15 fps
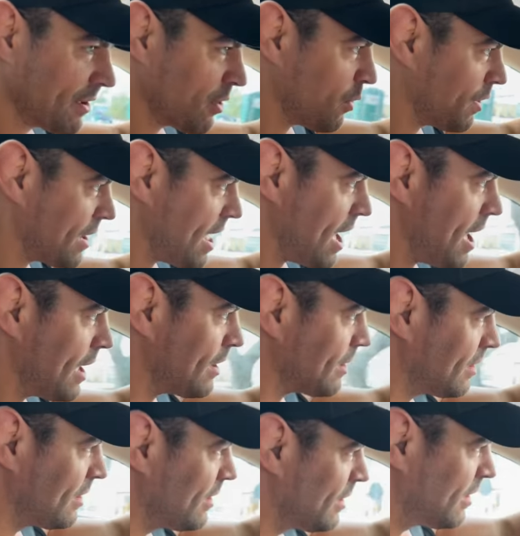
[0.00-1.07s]
going on,
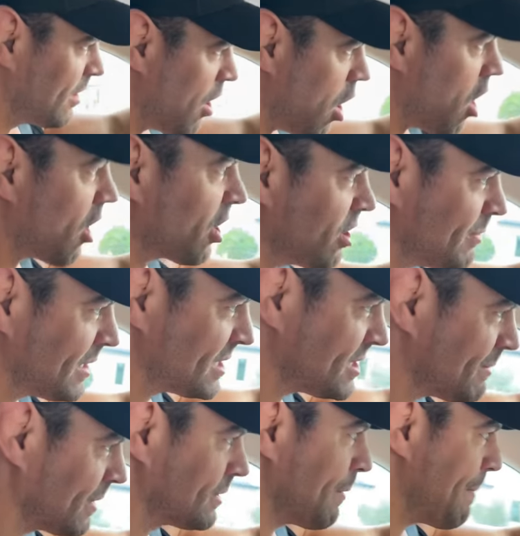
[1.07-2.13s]
arguments
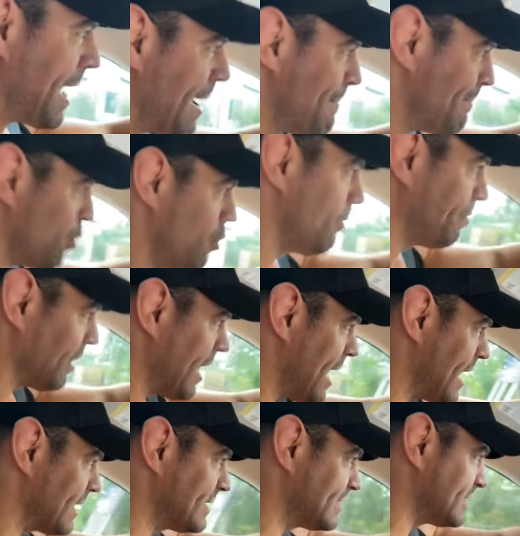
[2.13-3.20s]
about the bamboo
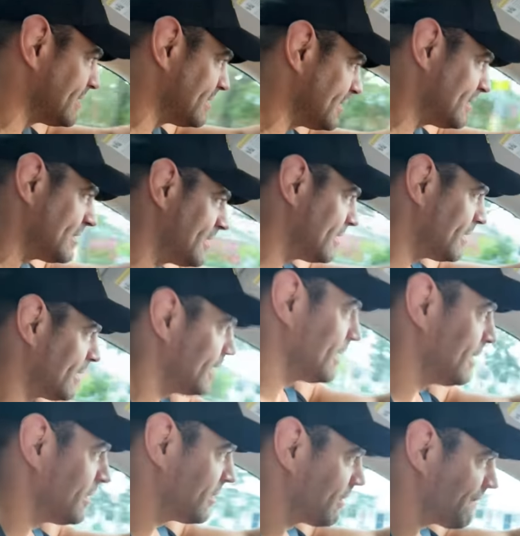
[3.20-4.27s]
plants and
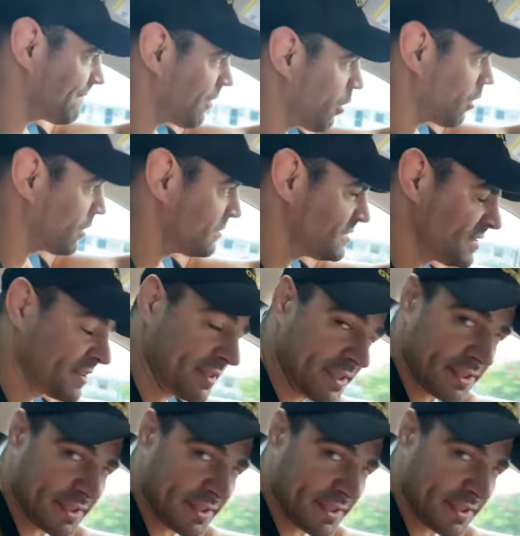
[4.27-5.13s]
the ferns.